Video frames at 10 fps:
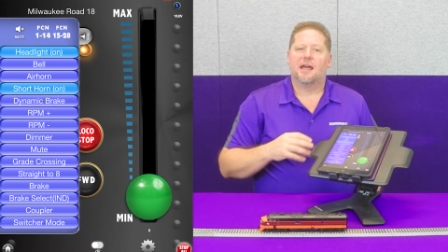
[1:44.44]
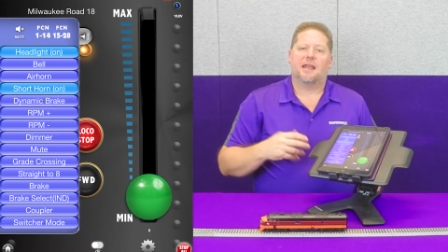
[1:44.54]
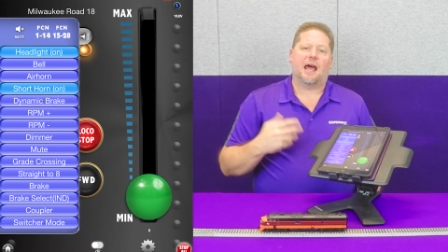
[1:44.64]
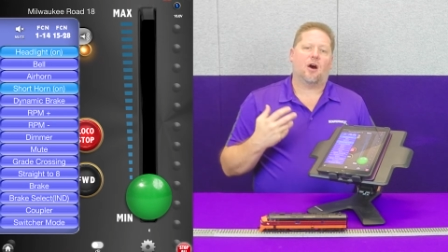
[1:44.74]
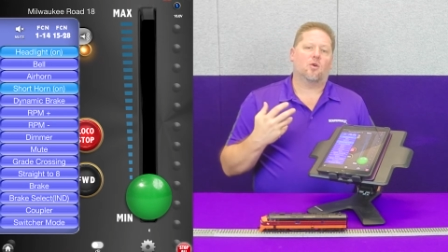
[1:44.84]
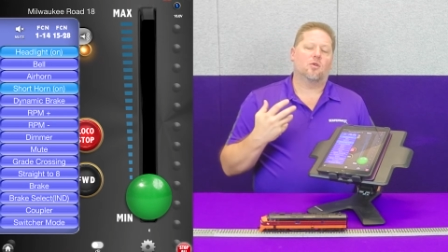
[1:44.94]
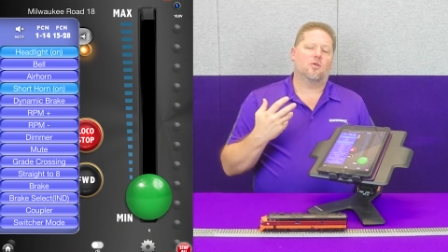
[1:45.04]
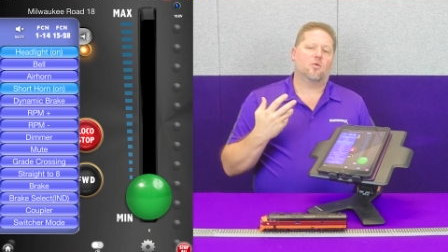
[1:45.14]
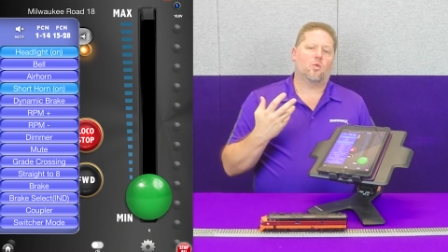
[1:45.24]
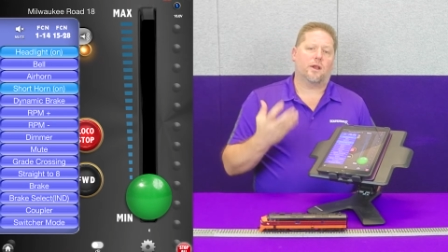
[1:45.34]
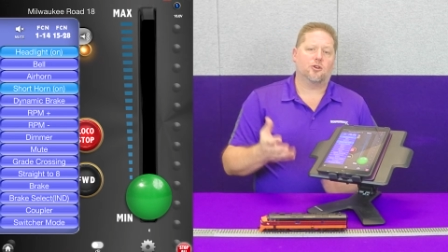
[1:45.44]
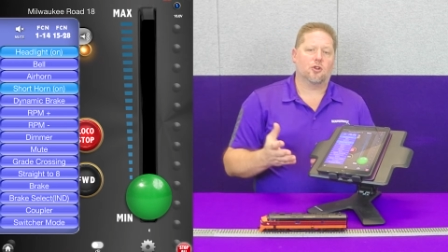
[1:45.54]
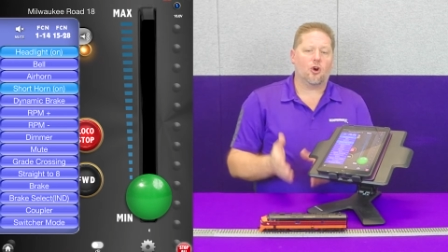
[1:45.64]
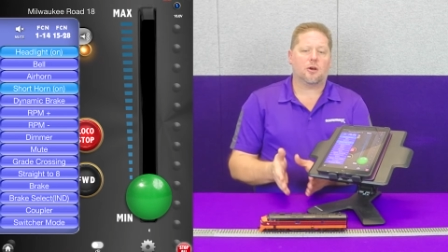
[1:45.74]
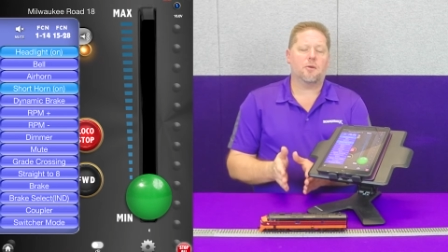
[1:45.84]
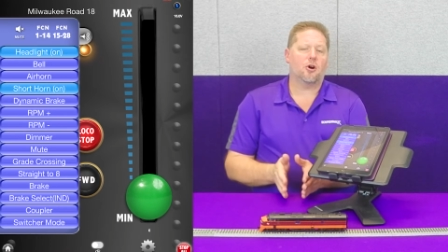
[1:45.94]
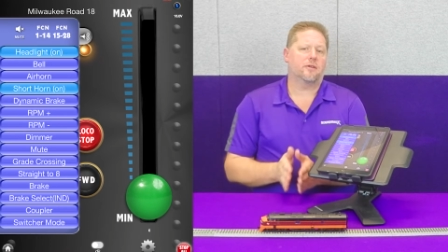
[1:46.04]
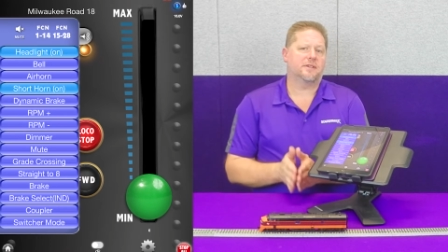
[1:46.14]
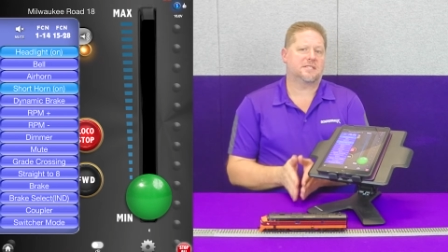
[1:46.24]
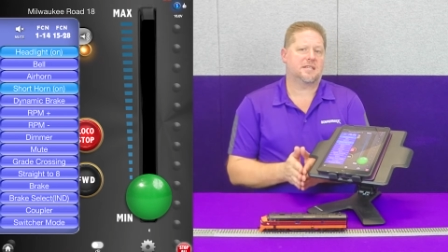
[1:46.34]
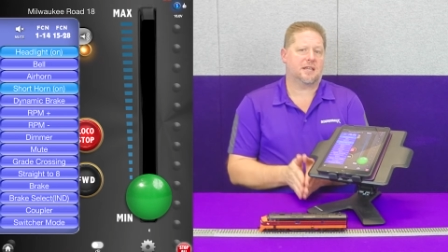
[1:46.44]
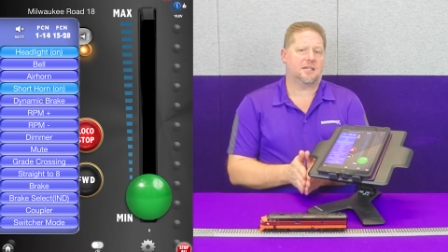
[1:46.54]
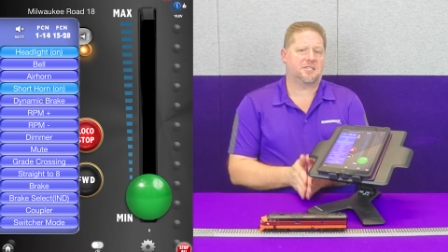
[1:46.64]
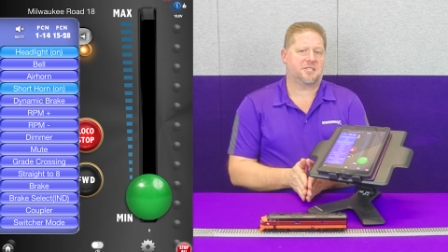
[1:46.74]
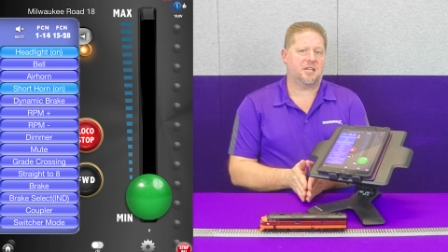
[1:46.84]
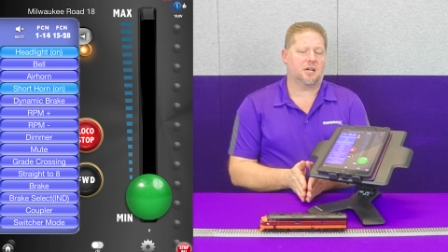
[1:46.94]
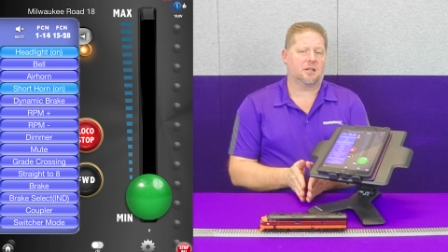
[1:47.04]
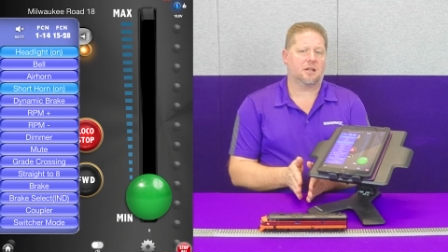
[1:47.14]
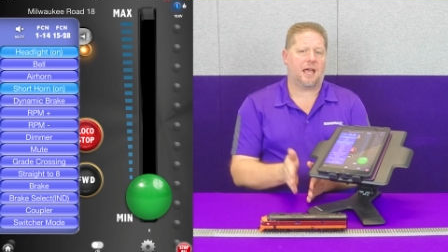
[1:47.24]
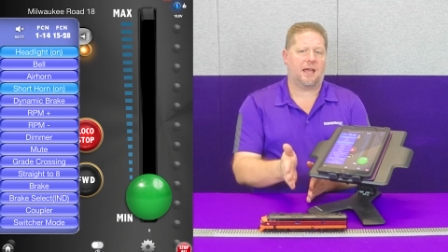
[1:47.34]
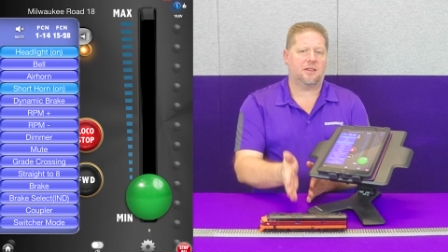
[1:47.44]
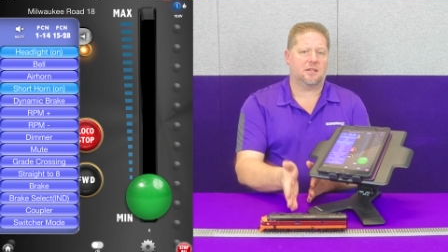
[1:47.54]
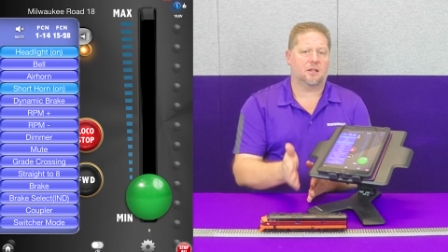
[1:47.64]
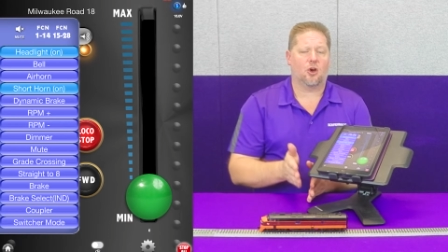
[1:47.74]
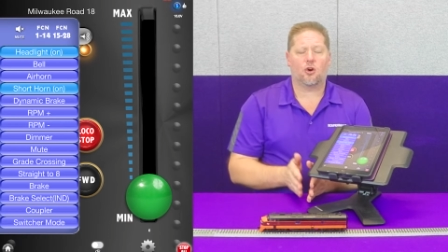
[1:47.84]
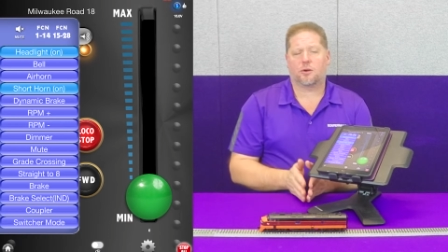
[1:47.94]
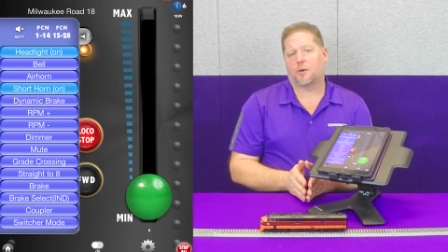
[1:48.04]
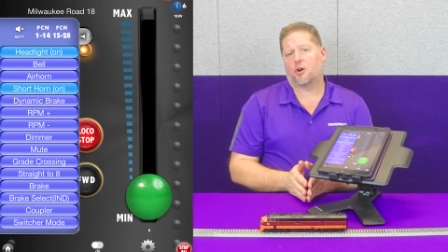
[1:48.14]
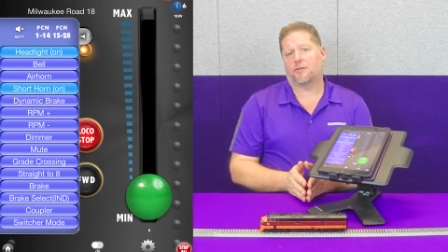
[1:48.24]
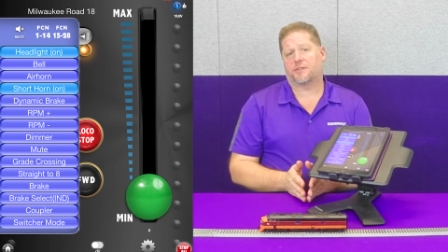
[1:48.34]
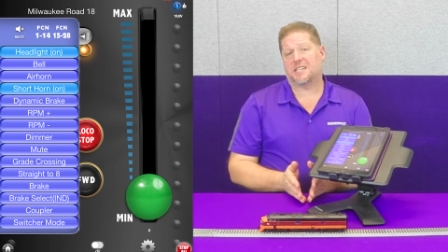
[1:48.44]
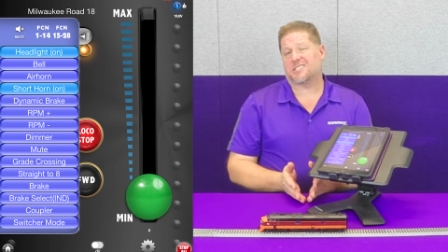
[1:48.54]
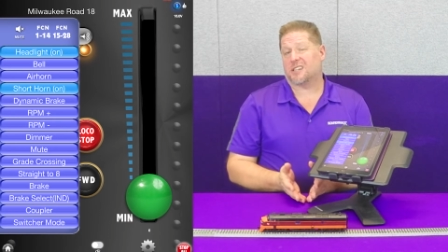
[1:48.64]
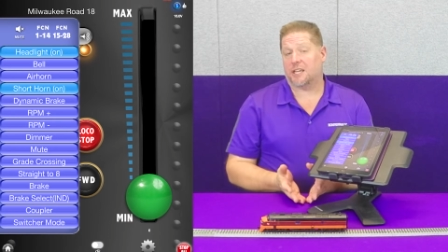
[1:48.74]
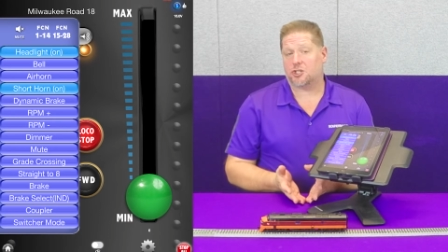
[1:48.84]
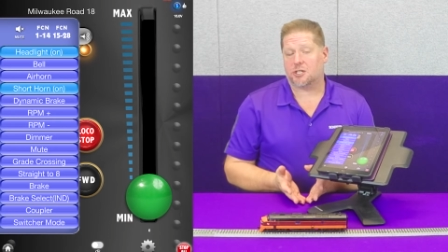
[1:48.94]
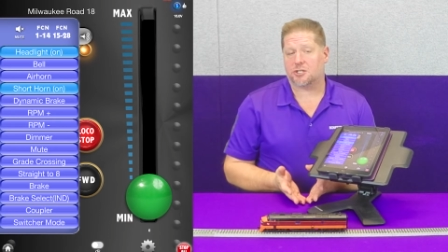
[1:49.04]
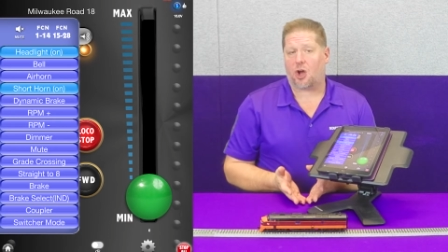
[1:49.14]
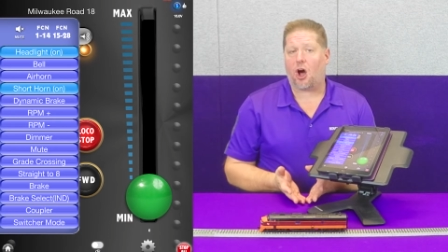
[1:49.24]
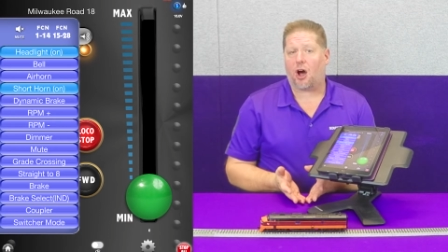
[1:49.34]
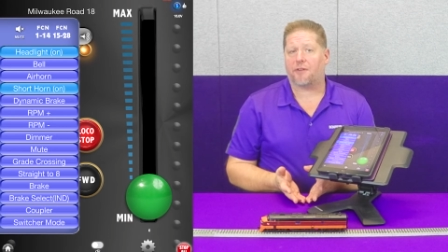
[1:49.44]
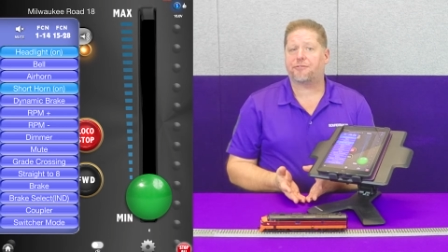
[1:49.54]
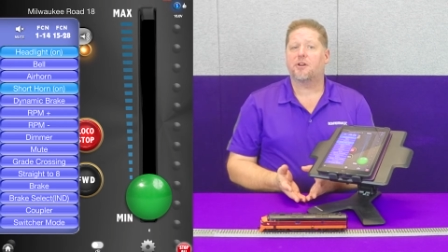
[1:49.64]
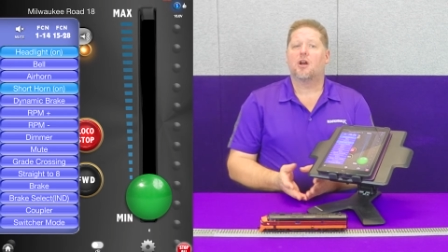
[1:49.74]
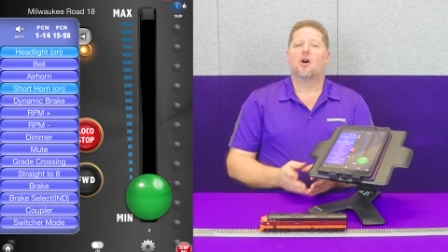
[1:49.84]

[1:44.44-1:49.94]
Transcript: Now, when your locomotive is sitting still and the locomotive diesel engine is off,